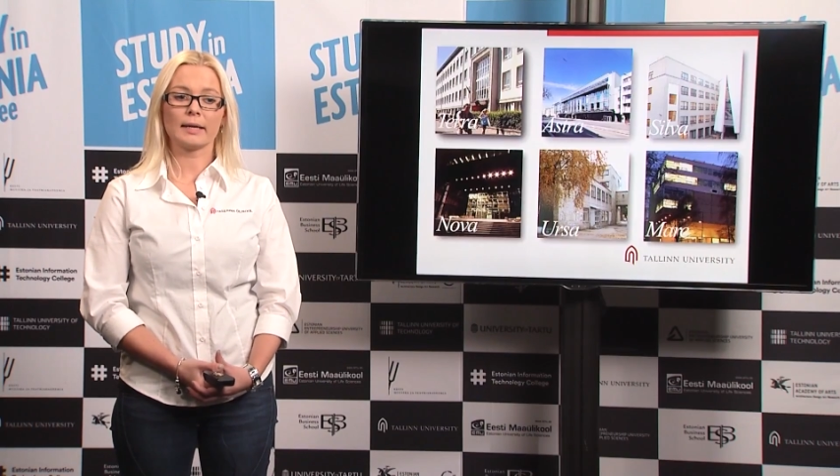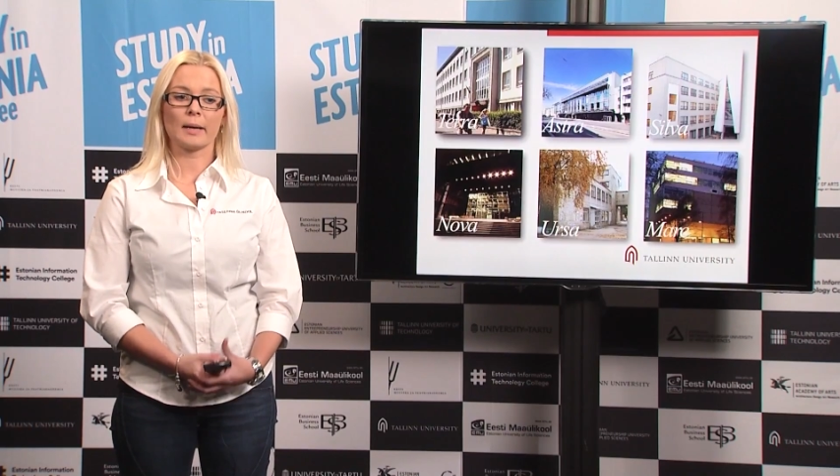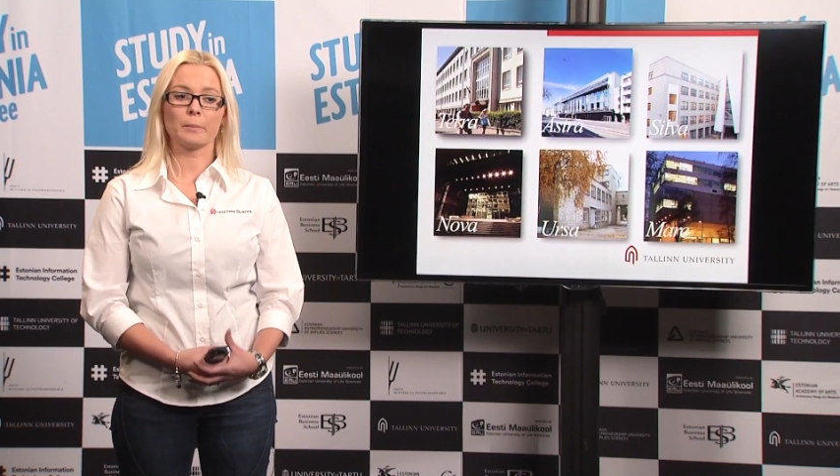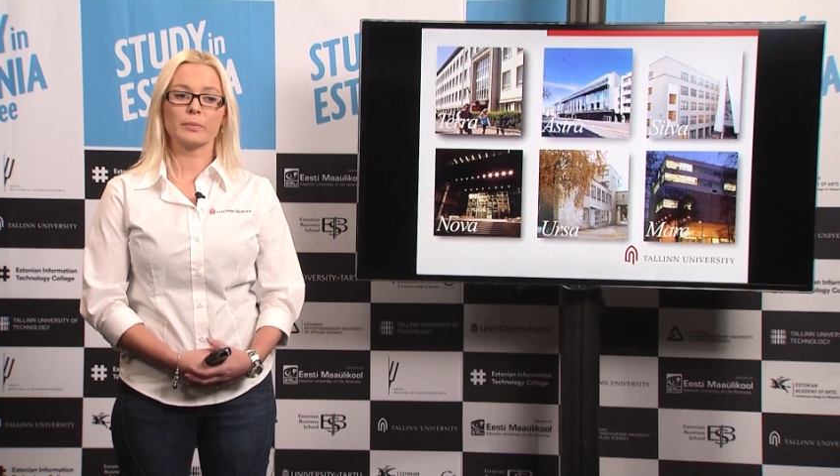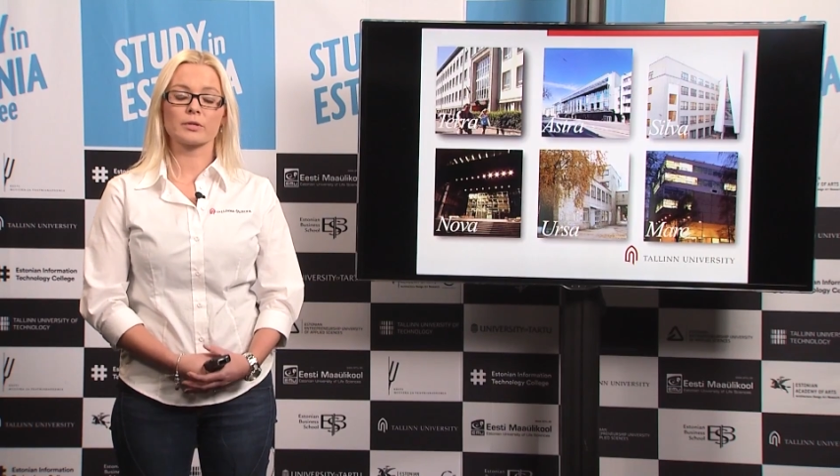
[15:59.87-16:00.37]

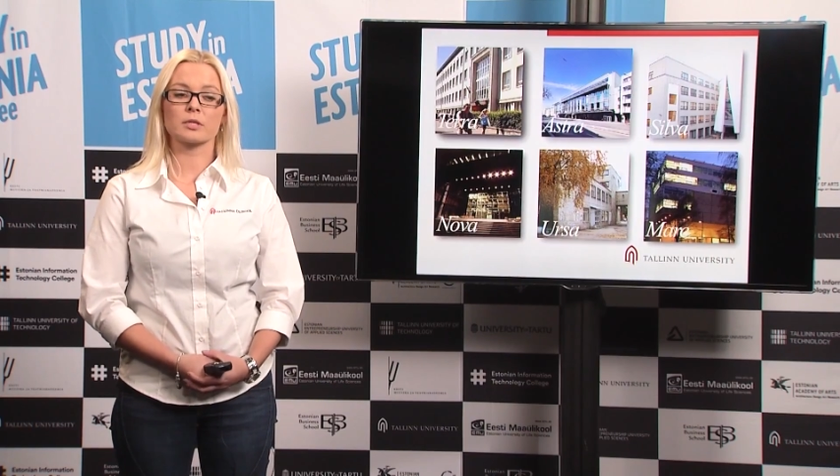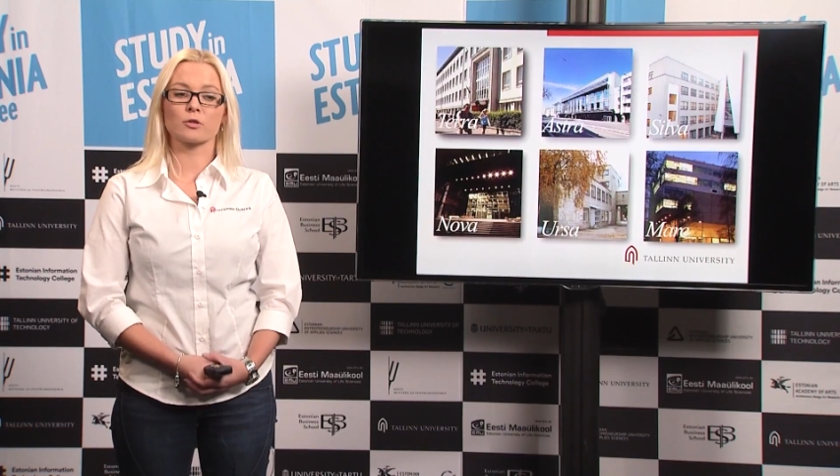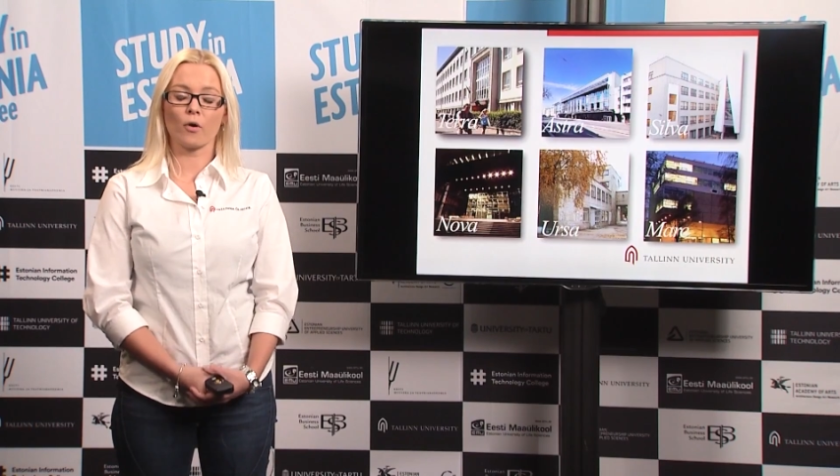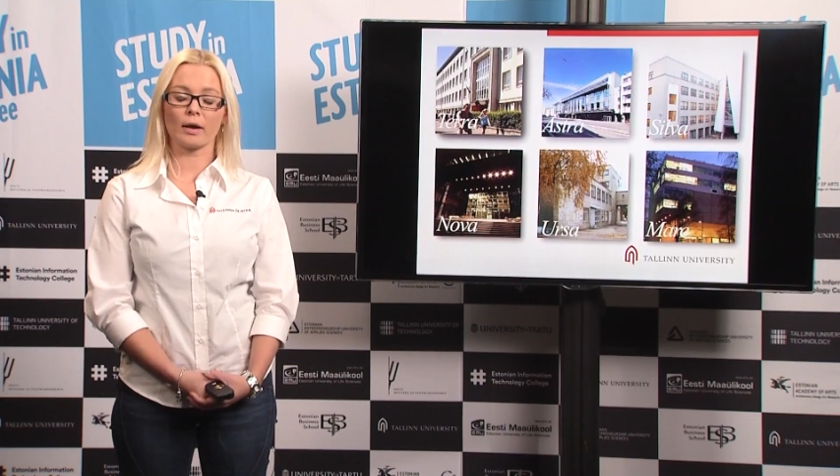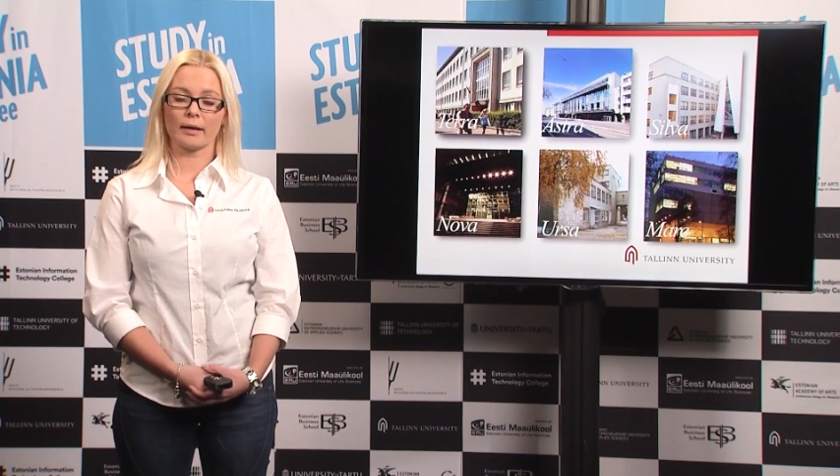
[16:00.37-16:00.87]
campus is
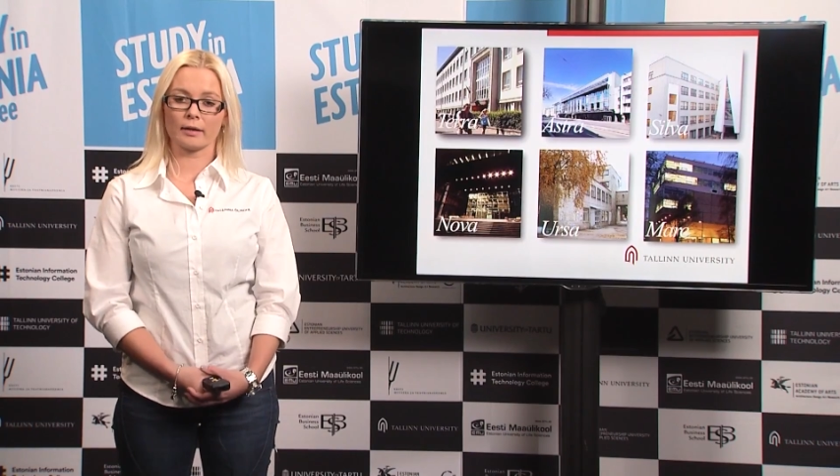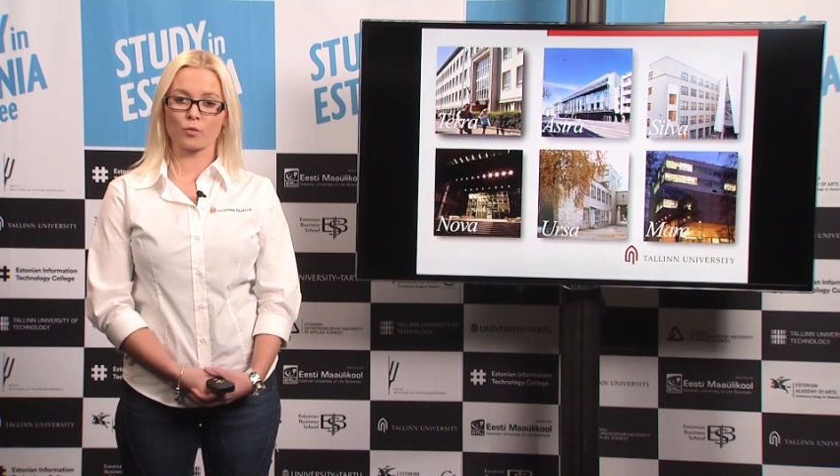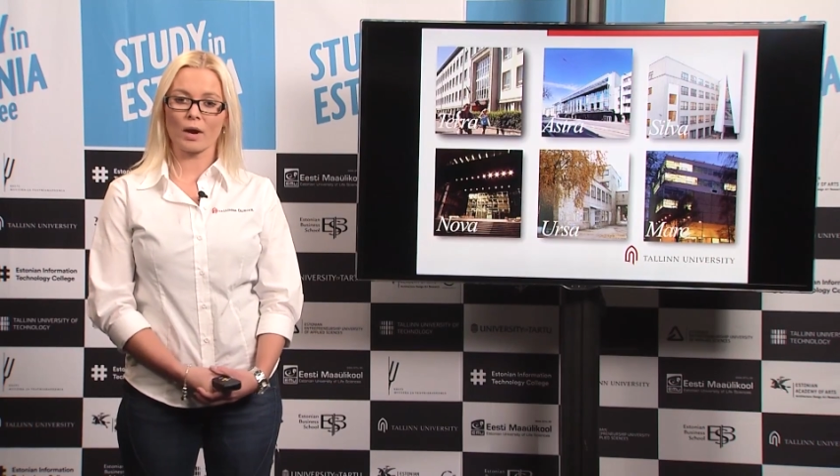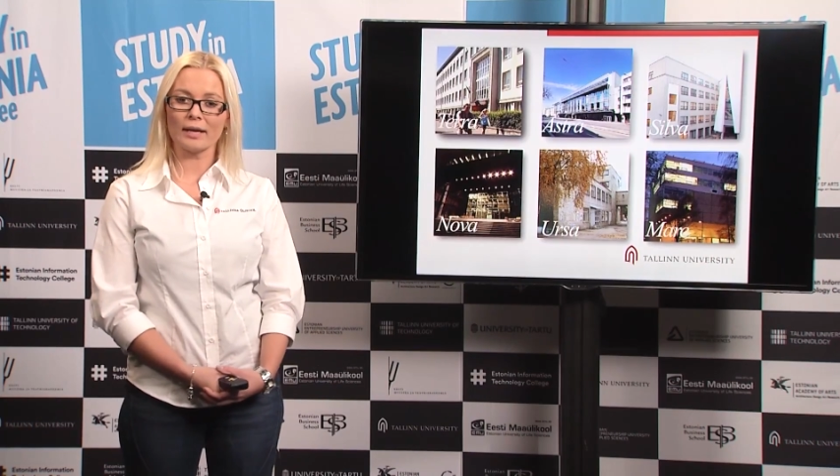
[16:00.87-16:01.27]
located